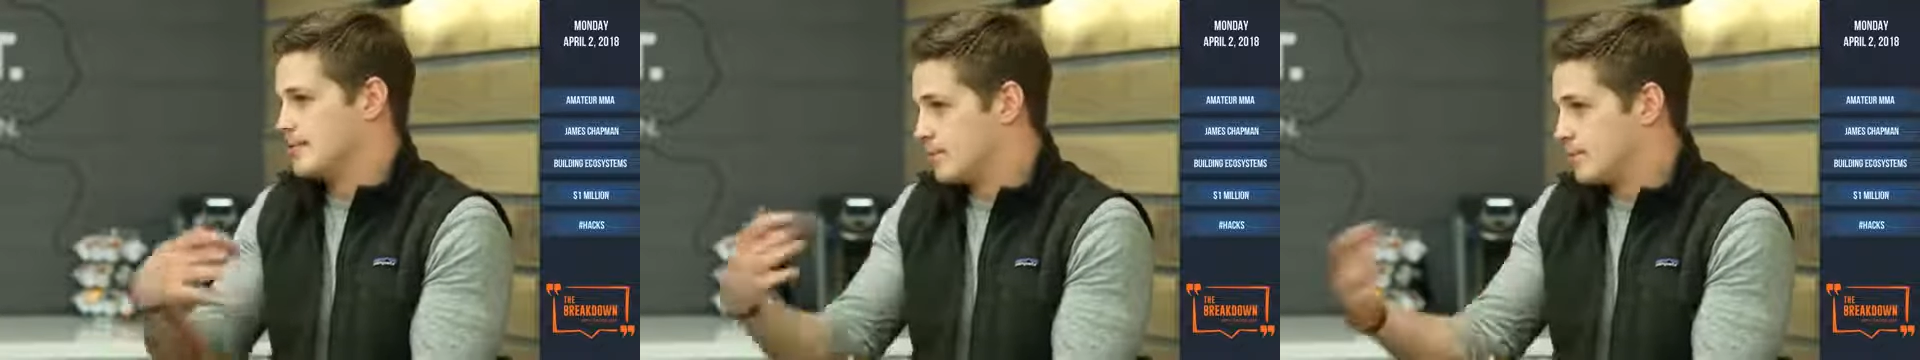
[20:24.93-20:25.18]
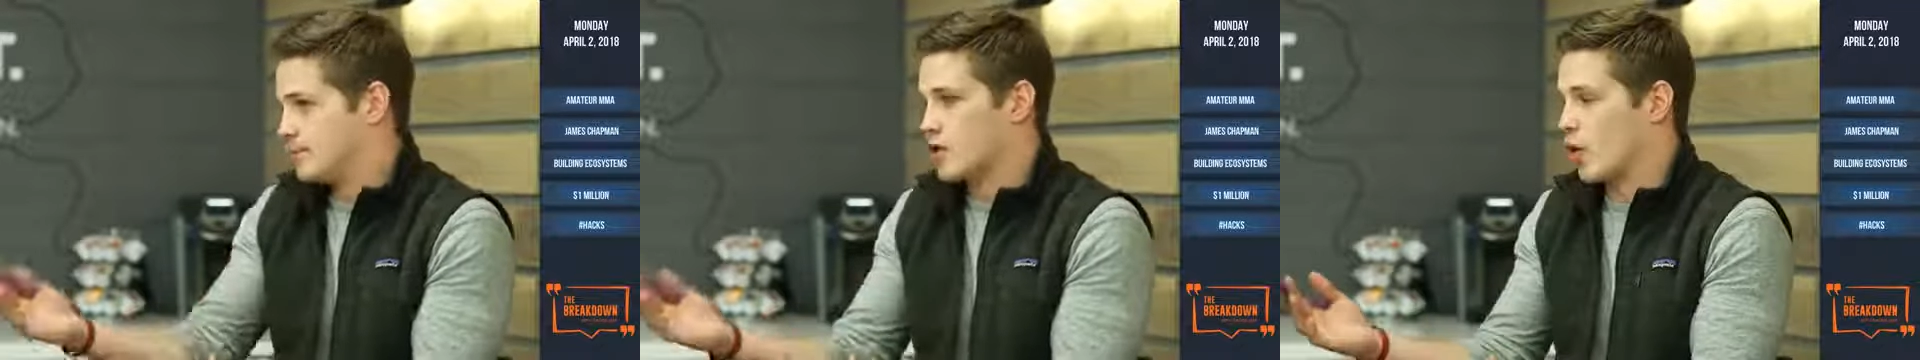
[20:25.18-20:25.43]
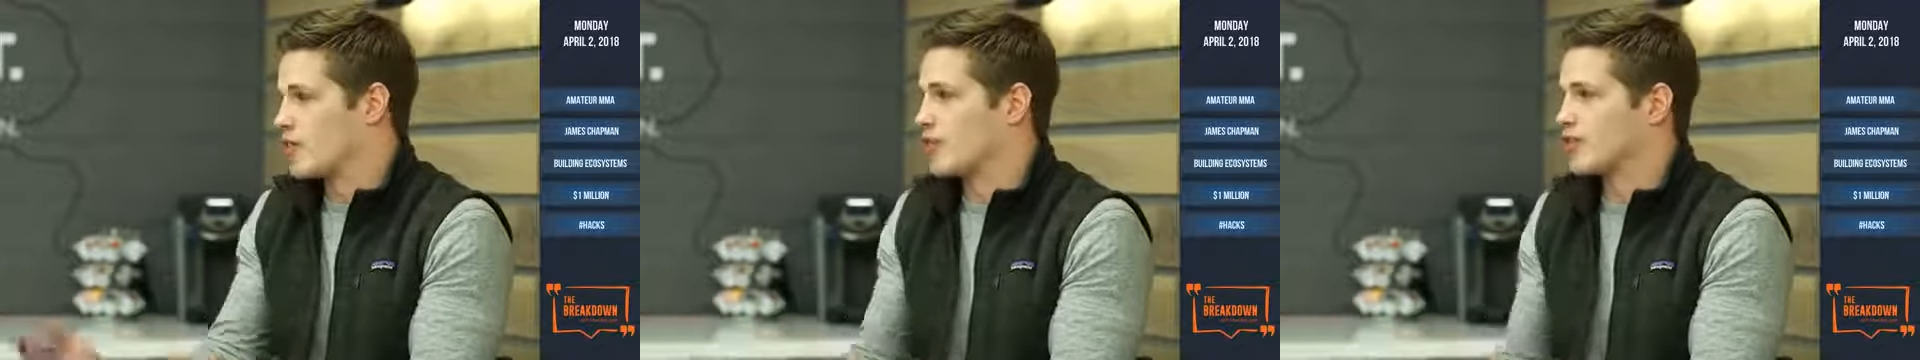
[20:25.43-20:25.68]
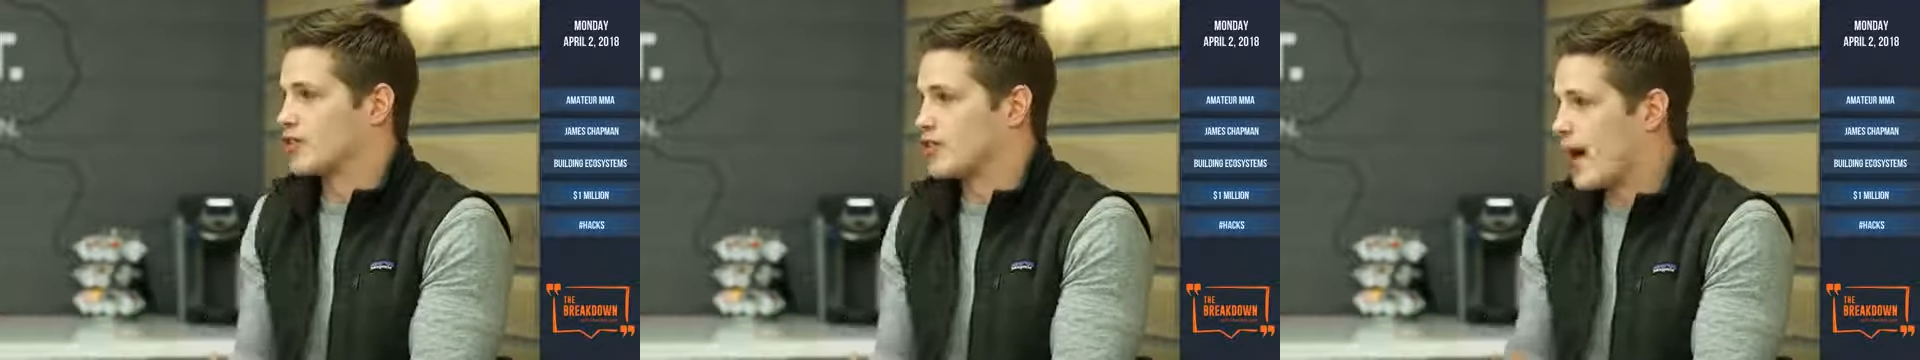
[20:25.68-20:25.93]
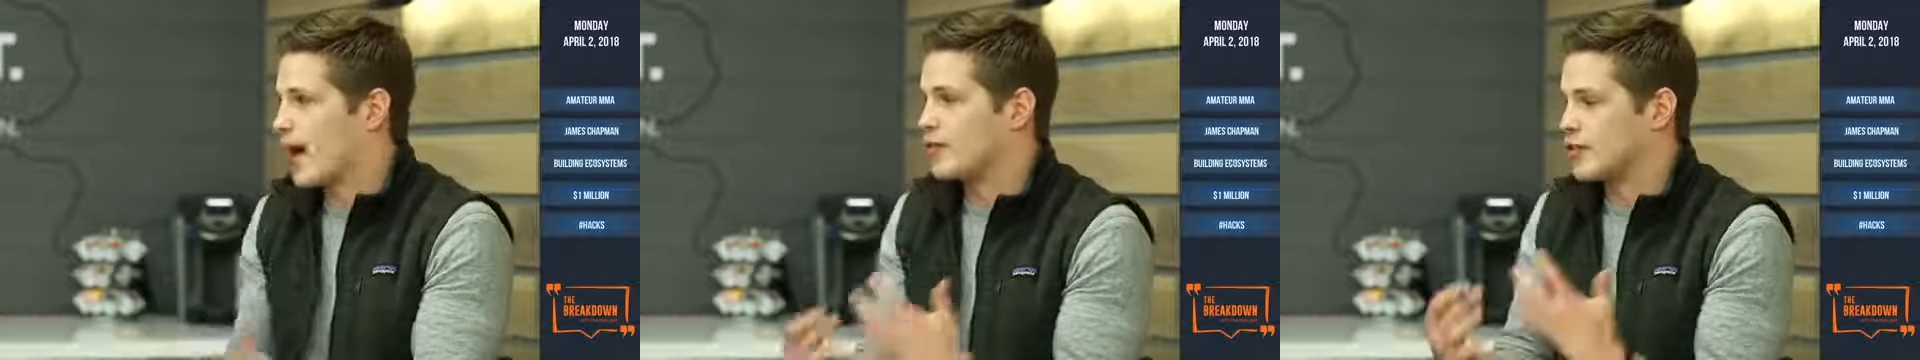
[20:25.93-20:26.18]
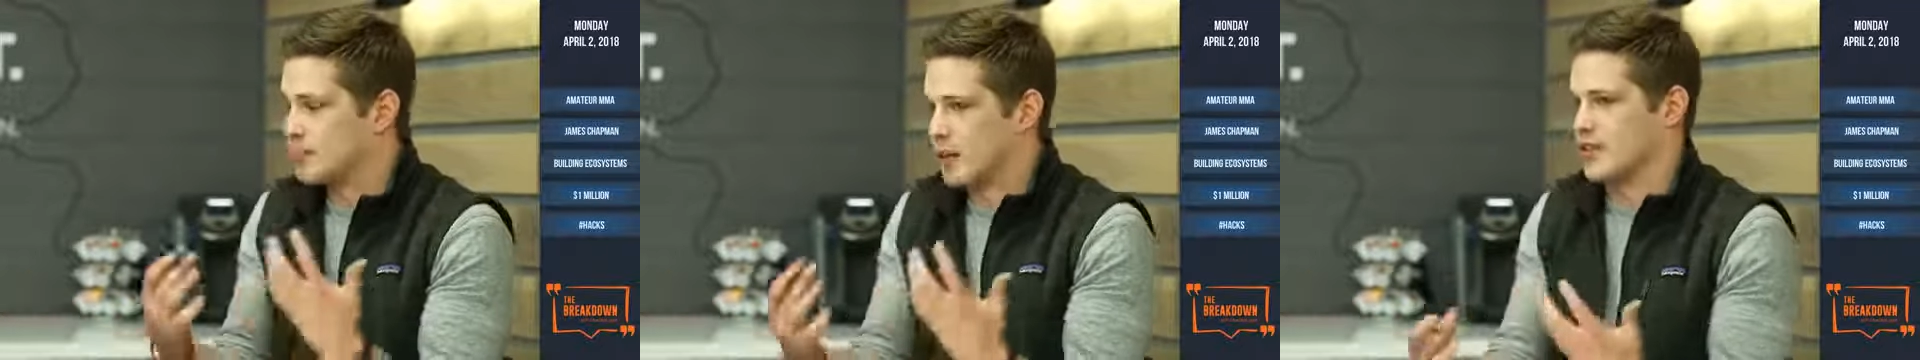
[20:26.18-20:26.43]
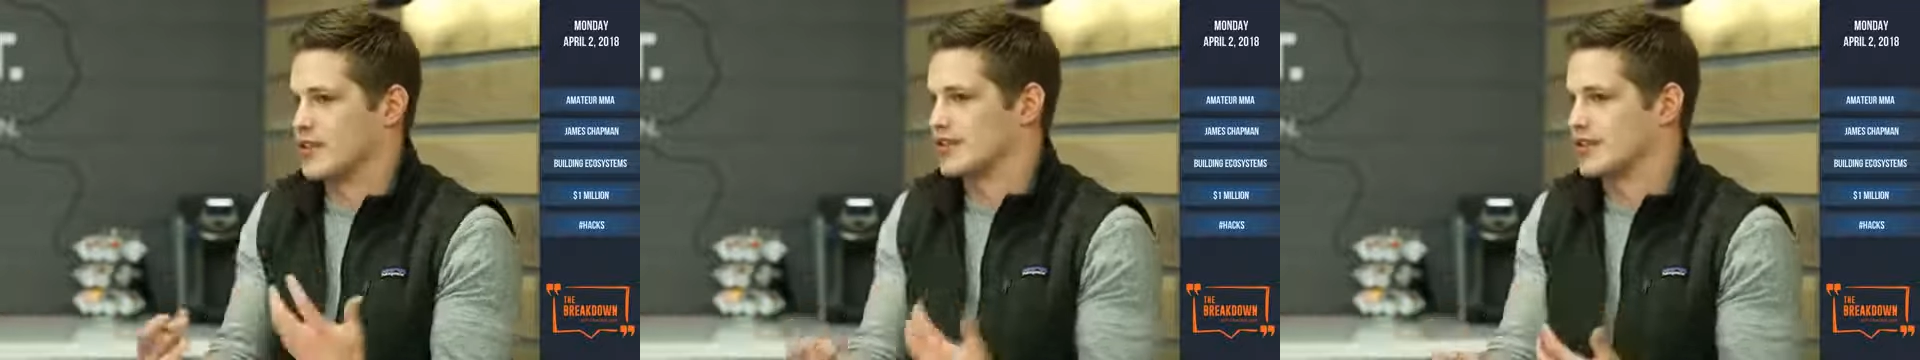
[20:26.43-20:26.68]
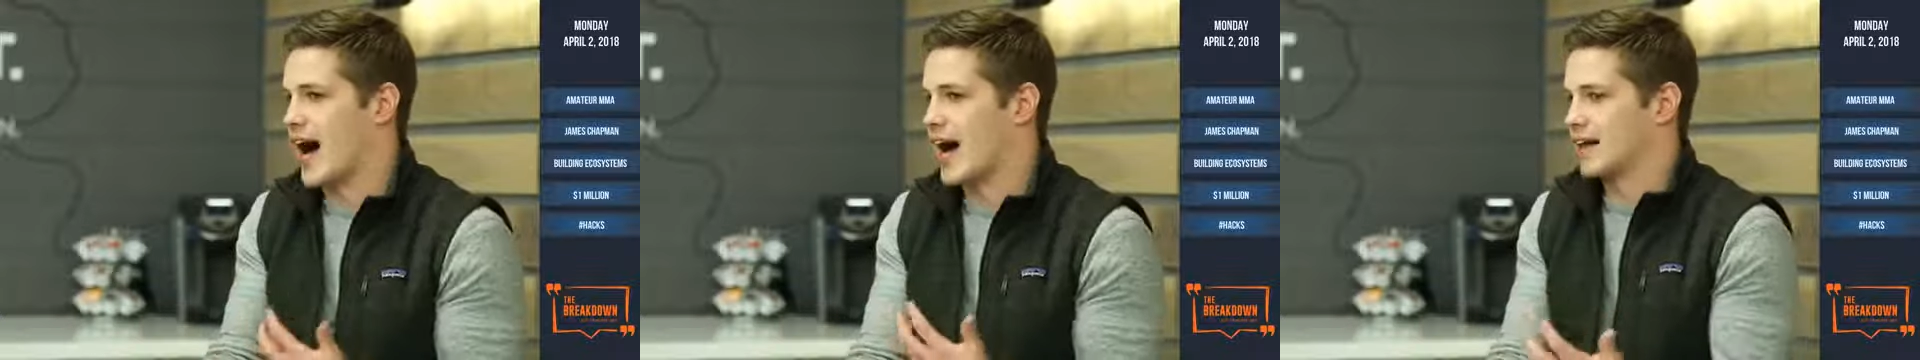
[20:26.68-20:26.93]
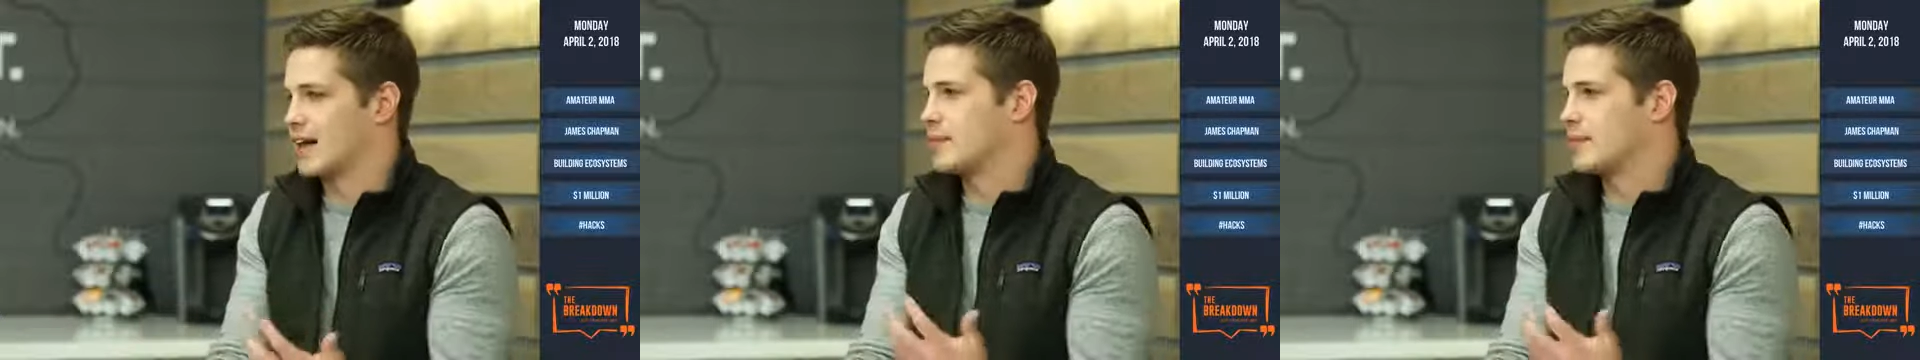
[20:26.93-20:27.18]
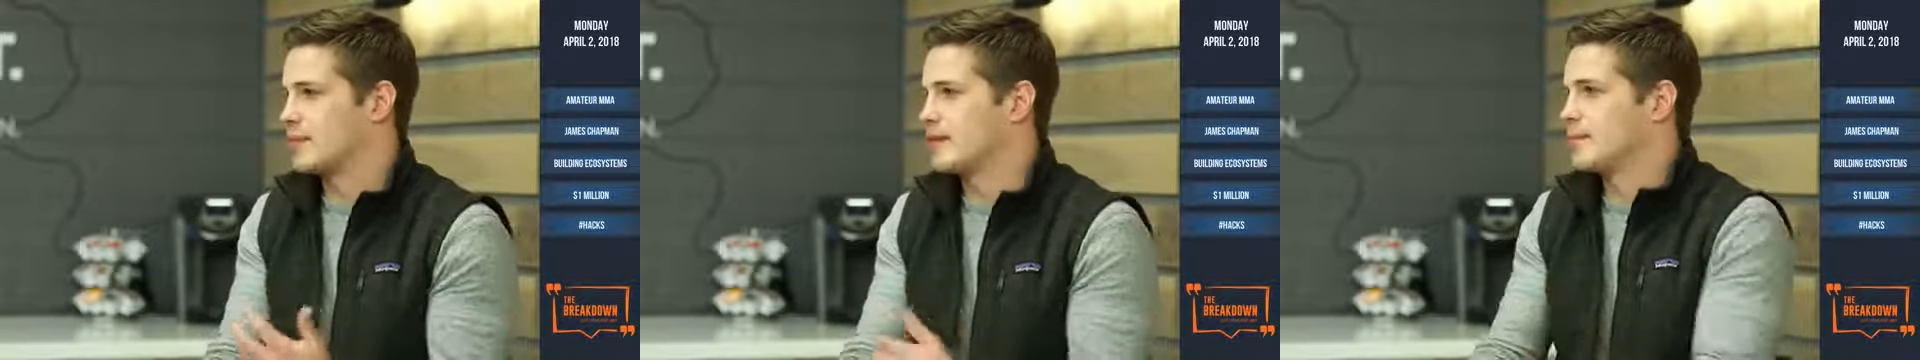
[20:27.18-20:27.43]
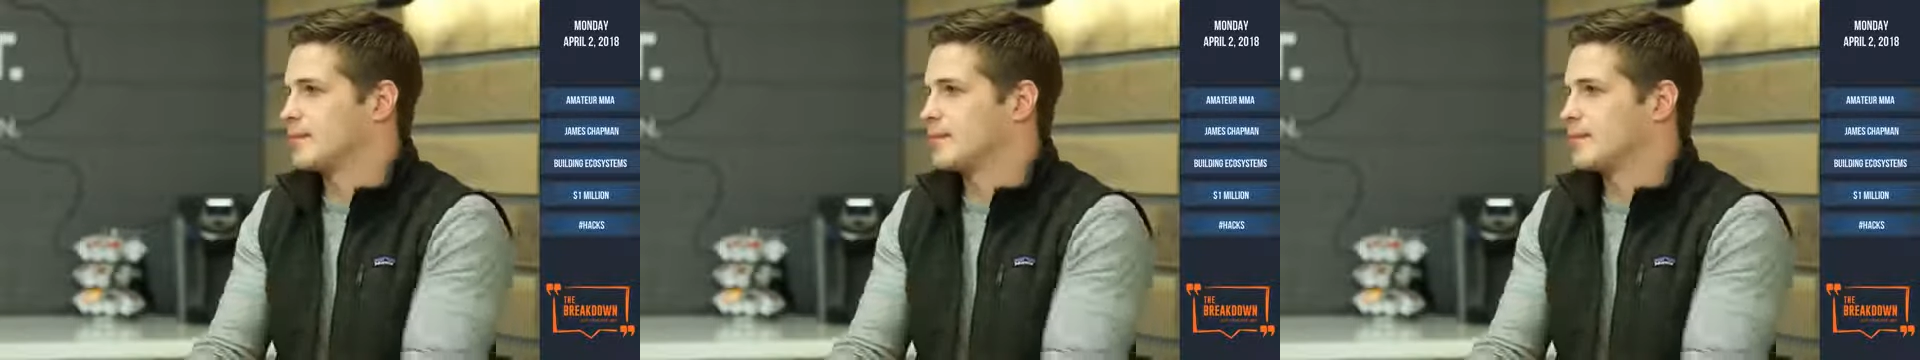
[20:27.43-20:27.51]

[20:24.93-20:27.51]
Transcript: go to this event, but if it's not going to be